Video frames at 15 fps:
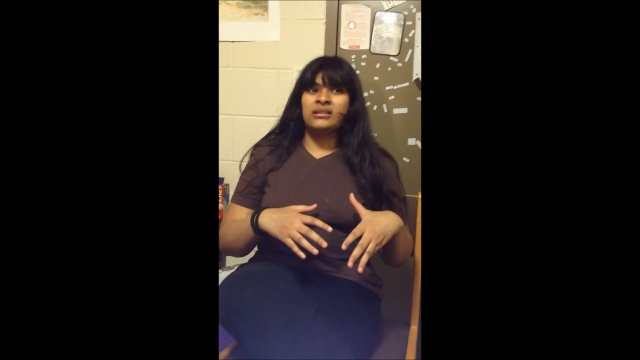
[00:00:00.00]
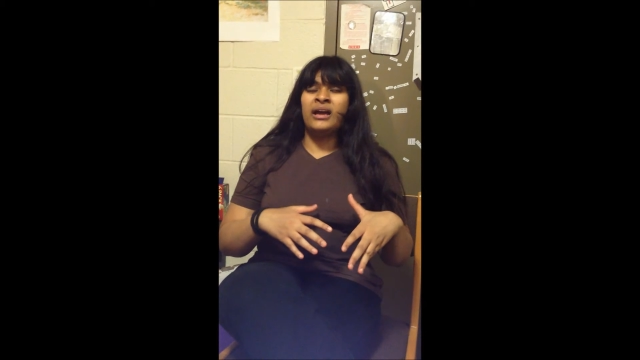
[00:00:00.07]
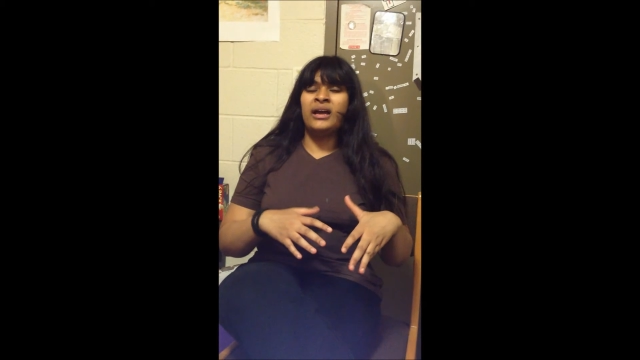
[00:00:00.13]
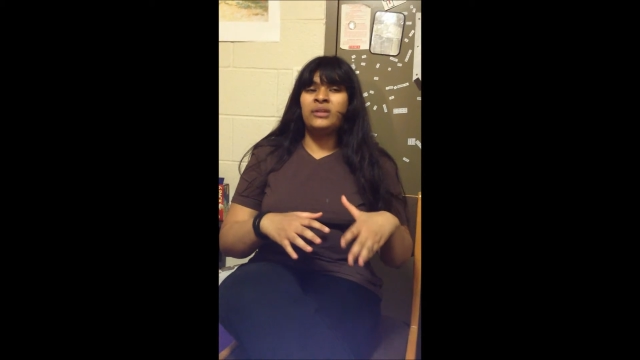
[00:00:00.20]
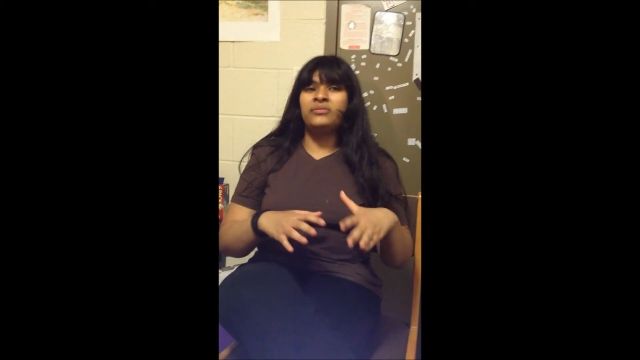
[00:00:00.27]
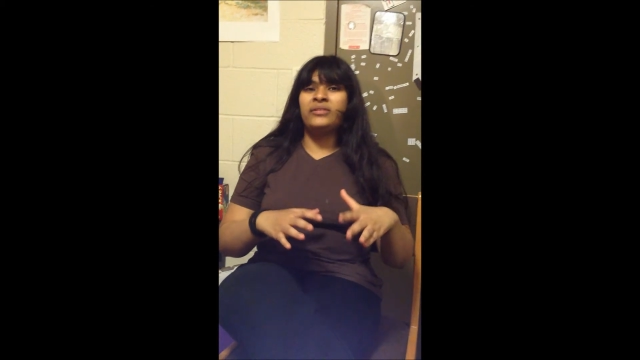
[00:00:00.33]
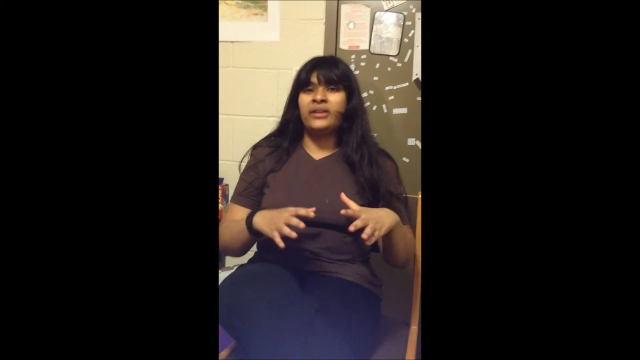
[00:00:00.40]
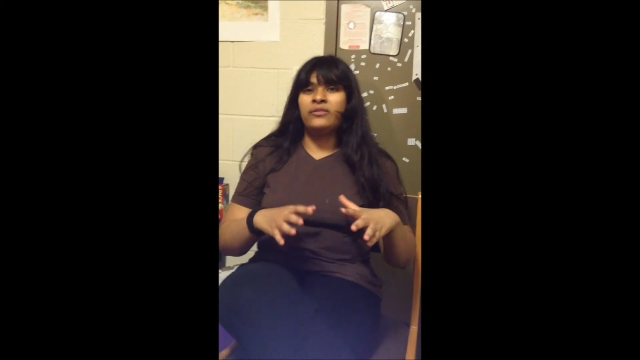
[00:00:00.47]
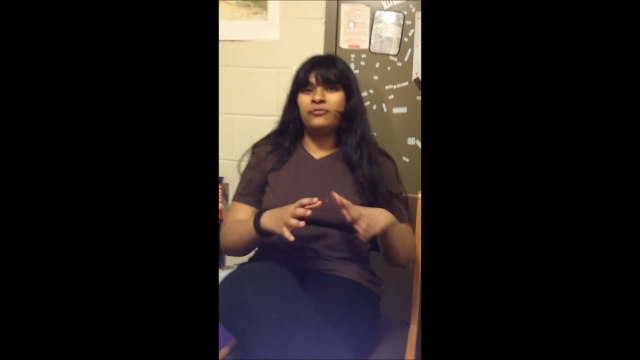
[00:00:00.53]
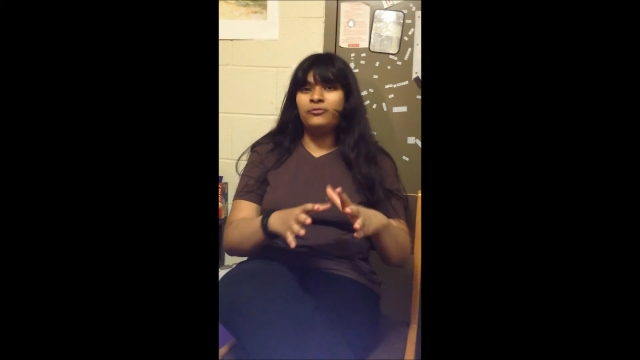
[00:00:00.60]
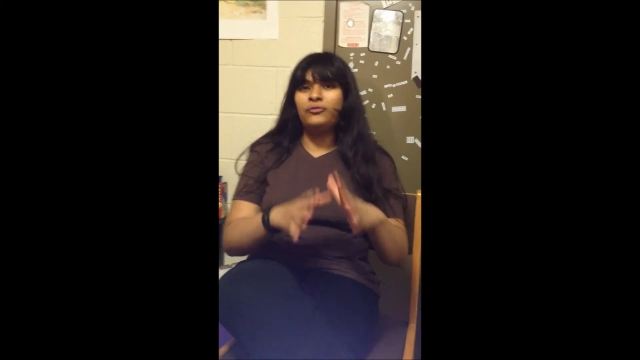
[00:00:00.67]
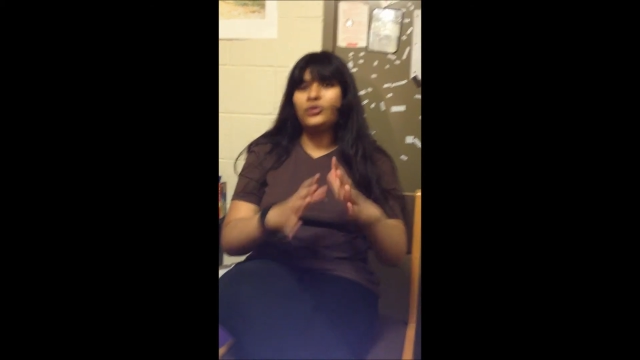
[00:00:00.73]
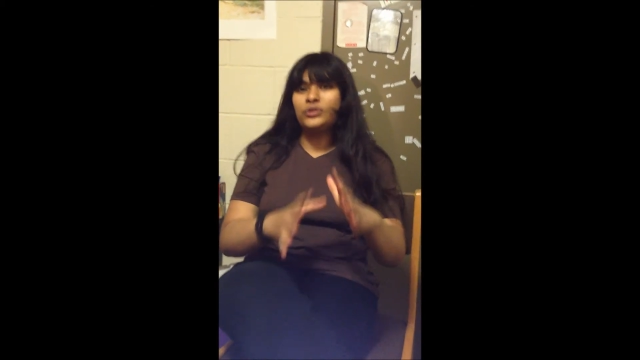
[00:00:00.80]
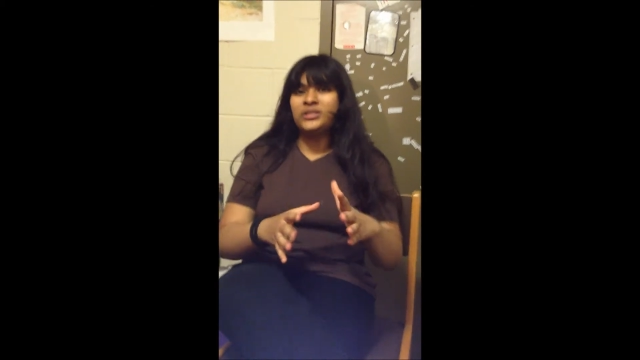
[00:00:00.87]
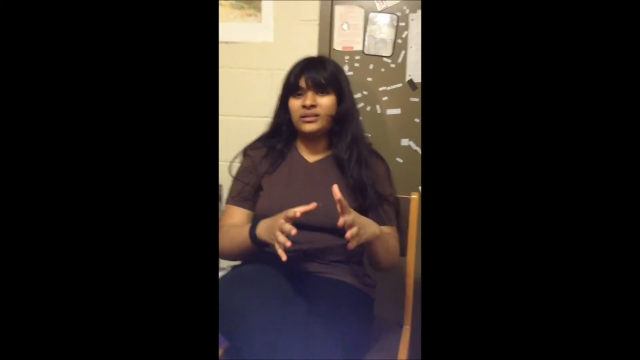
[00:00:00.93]
kind of like
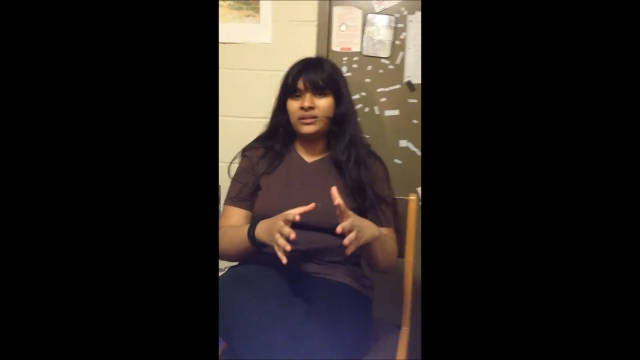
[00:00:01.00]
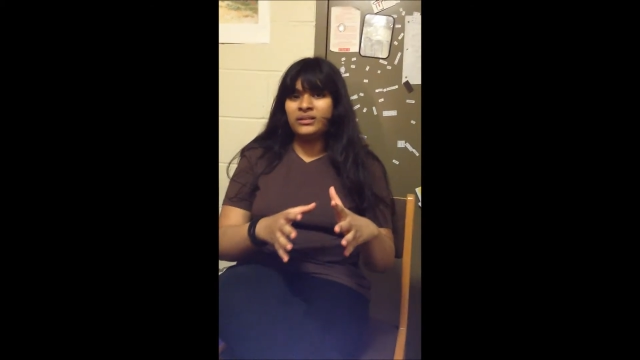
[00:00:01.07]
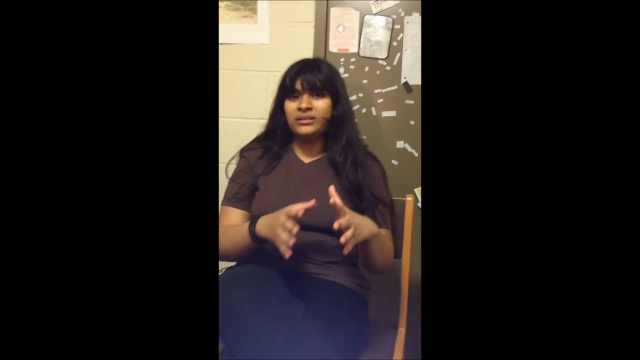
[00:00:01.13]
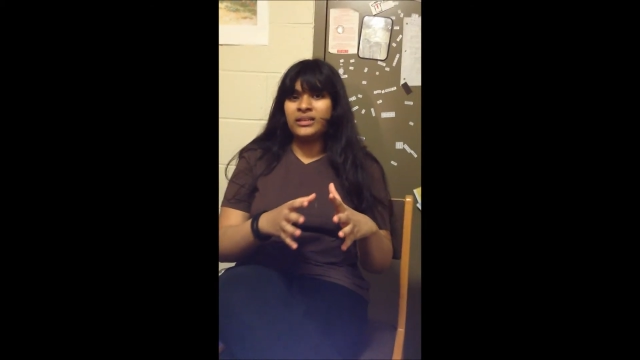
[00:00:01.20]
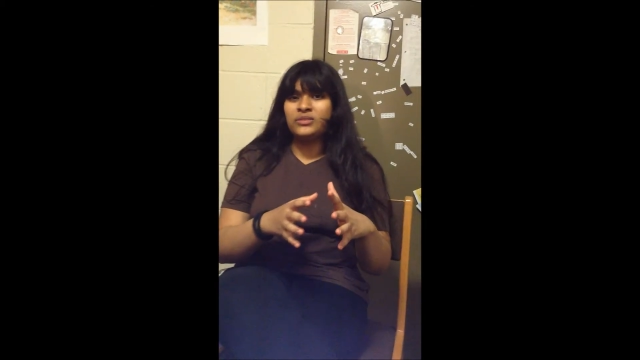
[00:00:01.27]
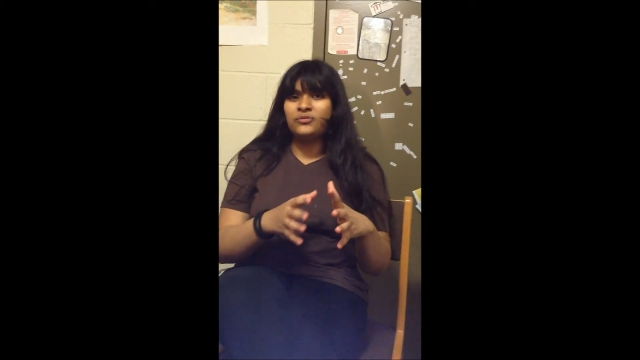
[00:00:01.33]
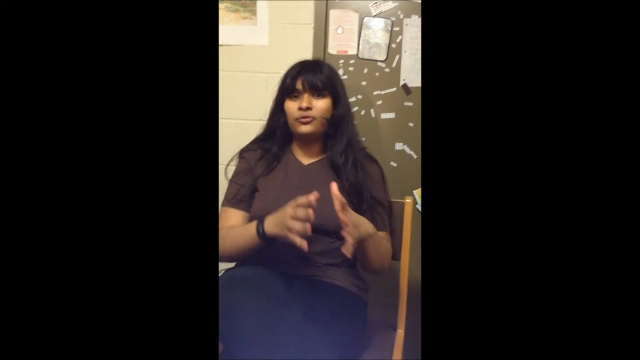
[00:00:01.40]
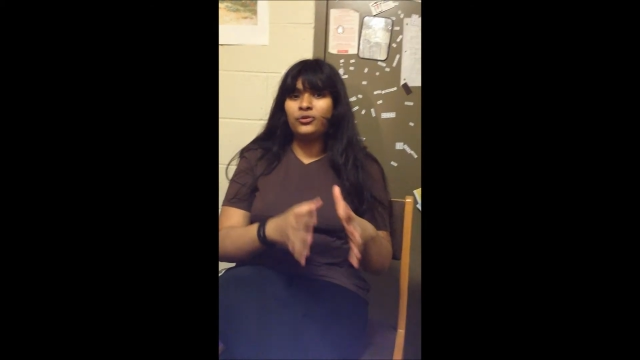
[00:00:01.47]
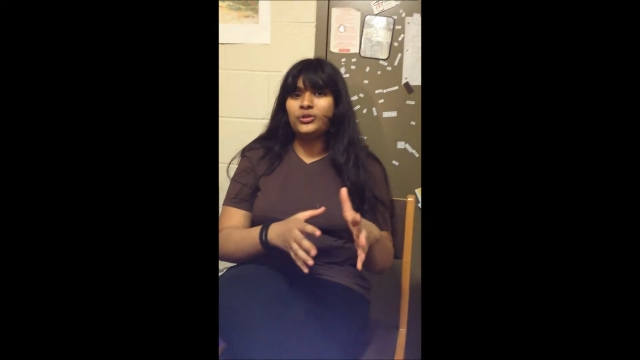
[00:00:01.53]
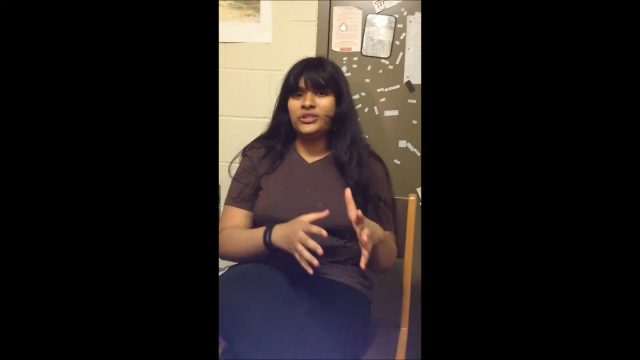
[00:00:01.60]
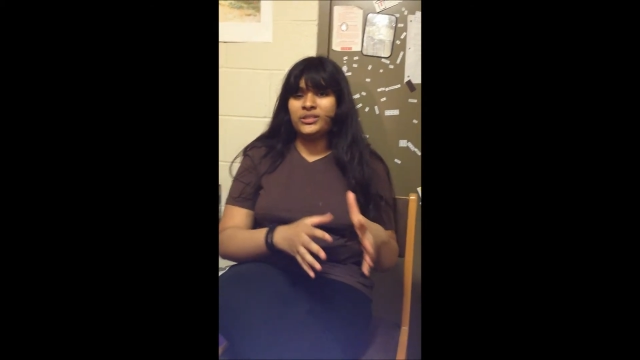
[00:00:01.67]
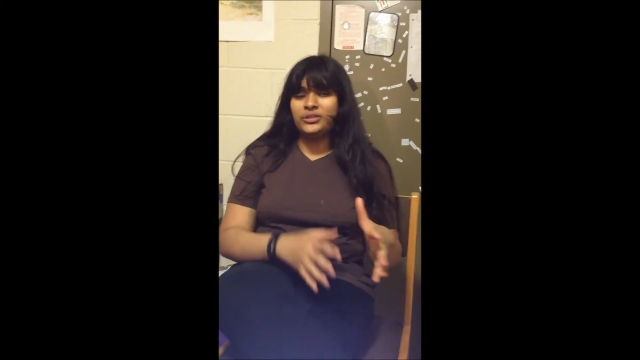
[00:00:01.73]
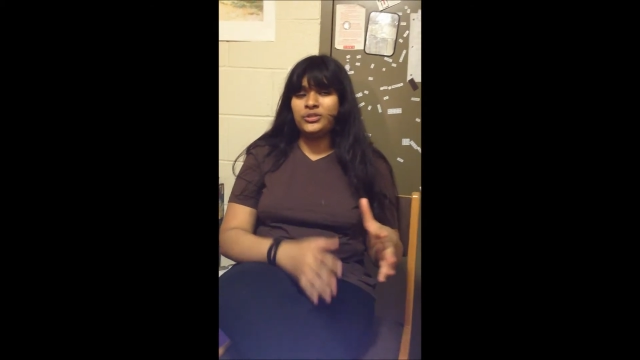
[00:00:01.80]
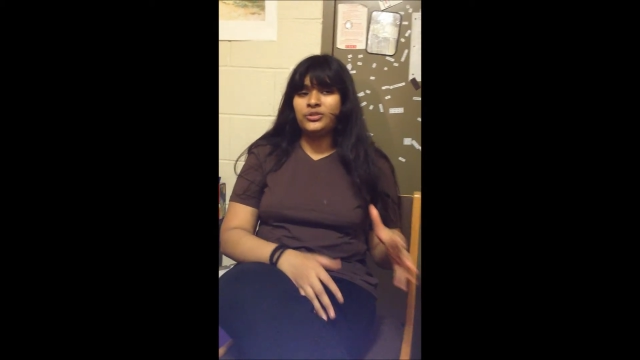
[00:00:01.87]
forcing